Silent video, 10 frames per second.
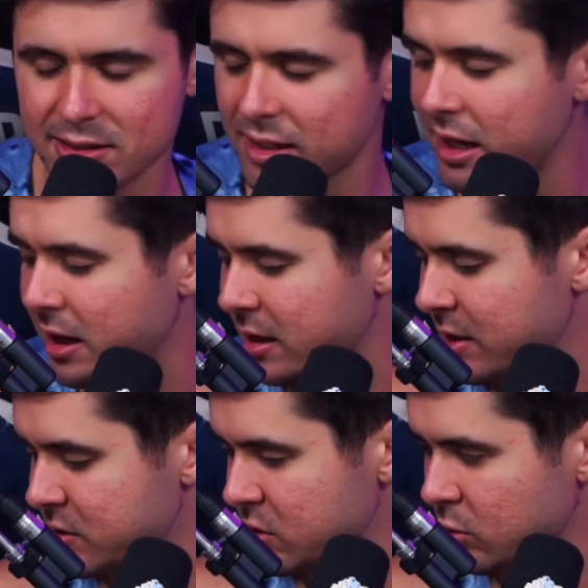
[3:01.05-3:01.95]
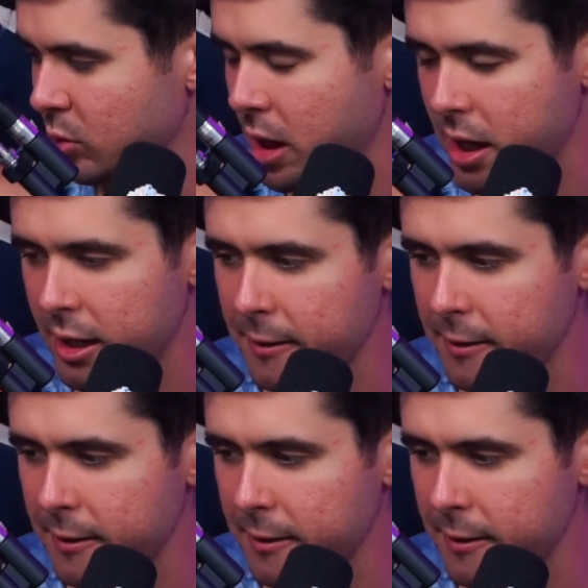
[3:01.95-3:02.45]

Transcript: Yeah, I guess you're right.